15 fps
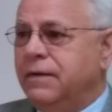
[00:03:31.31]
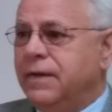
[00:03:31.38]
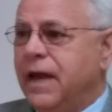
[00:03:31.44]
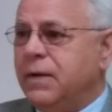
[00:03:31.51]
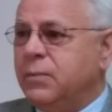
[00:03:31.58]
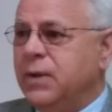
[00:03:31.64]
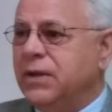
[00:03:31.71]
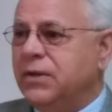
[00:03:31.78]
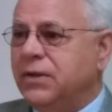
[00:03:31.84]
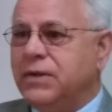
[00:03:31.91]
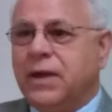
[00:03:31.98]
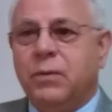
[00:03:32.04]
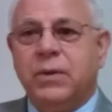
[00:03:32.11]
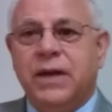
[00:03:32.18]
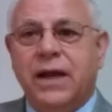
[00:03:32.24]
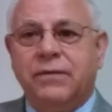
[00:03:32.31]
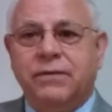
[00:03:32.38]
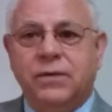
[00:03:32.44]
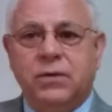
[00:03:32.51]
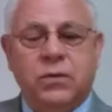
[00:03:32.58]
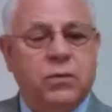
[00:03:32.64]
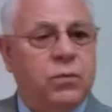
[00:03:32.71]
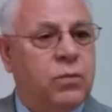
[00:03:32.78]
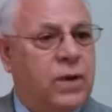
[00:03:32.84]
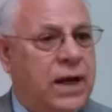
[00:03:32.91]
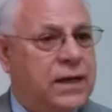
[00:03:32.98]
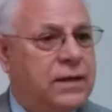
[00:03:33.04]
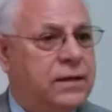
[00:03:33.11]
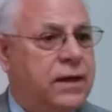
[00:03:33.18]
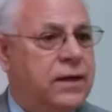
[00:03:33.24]
That meant that they would have to
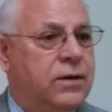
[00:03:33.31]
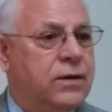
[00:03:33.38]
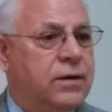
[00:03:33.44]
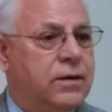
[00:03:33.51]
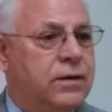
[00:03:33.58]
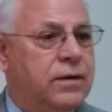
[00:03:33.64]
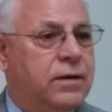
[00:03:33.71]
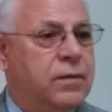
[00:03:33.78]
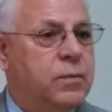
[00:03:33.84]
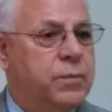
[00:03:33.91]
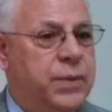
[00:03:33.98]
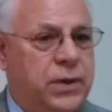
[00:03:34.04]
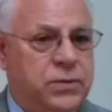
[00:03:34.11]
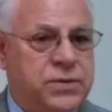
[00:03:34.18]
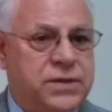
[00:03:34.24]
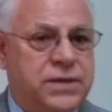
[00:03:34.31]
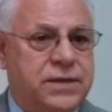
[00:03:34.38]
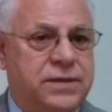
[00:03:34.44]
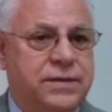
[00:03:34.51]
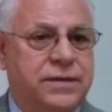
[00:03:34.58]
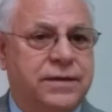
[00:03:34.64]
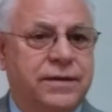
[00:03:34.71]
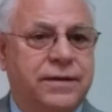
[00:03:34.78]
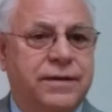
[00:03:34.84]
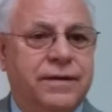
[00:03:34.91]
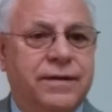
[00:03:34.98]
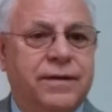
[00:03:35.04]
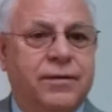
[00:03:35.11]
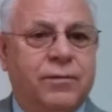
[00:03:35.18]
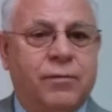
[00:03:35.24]
write a letter, post it,
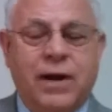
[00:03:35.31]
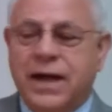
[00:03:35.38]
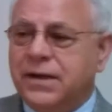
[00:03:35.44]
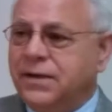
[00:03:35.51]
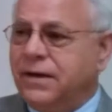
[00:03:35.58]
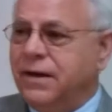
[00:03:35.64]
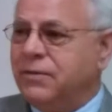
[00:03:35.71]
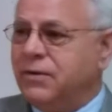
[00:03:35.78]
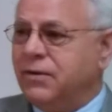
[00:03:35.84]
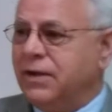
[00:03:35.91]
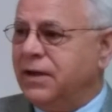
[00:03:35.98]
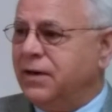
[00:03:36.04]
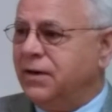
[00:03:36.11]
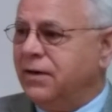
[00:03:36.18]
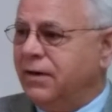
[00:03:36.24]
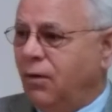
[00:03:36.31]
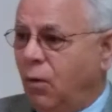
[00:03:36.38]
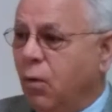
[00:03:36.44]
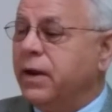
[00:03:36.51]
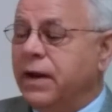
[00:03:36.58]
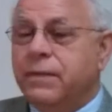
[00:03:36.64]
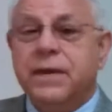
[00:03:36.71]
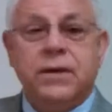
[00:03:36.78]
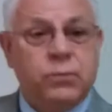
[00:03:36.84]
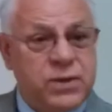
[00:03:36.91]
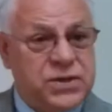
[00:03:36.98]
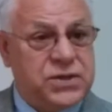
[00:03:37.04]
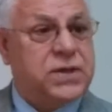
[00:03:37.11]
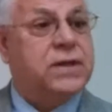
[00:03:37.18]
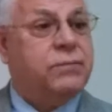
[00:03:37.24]
write another letter, and then
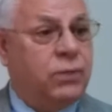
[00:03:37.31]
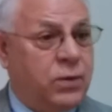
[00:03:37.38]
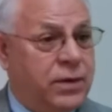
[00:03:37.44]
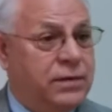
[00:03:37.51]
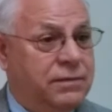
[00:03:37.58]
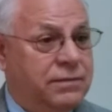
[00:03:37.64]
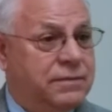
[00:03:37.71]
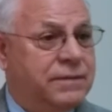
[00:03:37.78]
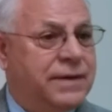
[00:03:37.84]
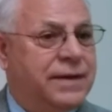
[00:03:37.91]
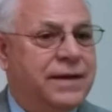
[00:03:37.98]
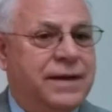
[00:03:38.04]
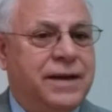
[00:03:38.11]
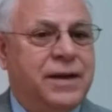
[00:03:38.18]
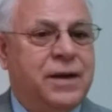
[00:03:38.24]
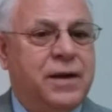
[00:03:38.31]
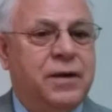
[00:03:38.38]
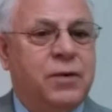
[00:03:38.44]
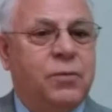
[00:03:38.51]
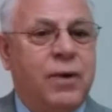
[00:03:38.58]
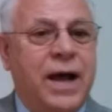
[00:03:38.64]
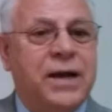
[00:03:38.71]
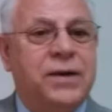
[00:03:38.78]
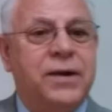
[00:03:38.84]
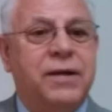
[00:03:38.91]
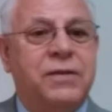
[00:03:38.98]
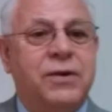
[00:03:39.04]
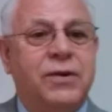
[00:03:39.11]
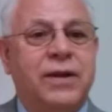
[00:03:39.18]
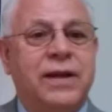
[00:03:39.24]
receive one. Write
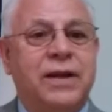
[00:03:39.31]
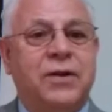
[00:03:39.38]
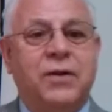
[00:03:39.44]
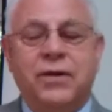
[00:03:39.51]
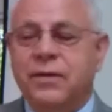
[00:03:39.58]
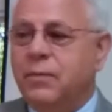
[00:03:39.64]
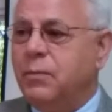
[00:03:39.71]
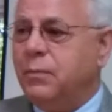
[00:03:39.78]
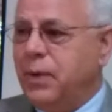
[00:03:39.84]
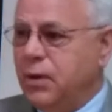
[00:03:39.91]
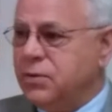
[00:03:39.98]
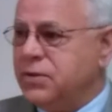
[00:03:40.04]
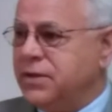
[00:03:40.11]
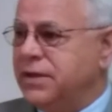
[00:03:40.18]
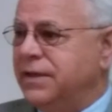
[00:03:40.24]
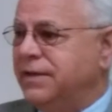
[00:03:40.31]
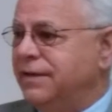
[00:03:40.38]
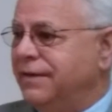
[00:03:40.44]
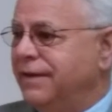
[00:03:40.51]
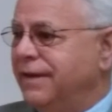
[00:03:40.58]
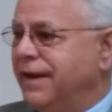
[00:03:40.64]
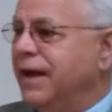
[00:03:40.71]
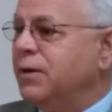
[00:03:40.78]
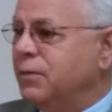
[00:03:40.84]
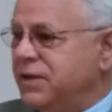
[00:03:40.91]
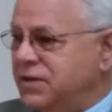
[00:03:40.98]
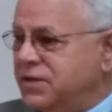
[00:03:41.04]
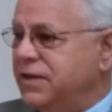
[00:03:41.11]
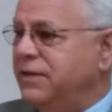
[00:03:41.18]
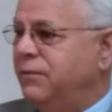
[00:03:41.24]
another letter, post it, and
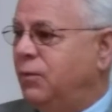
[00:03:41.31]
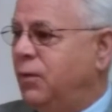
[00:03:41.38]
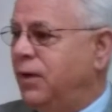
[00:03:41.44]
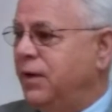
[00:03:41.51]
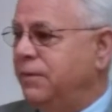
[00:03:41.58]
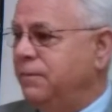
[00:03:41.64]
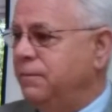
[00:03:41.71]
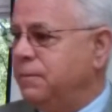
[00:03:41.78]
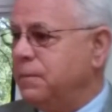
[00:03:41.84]
receive one.